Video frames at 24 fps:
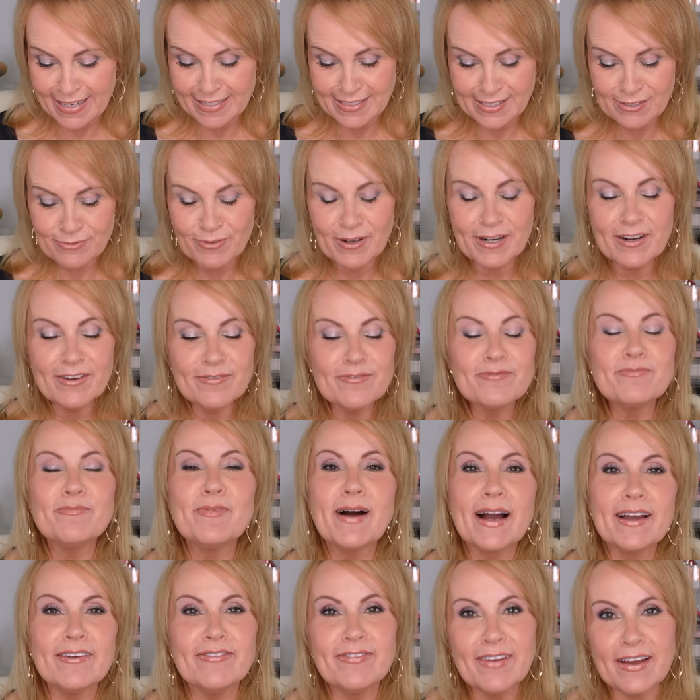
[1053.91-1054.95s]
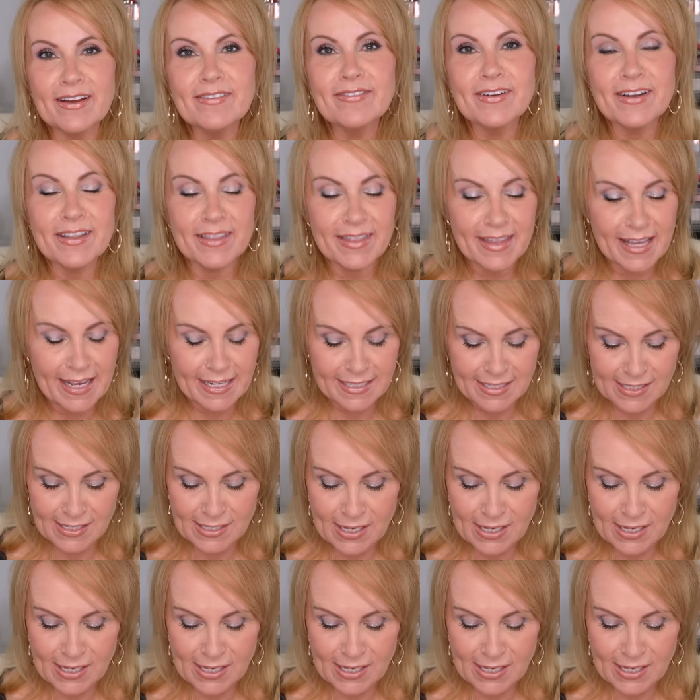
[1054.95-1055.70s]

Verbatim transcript: It's one of my favorite things.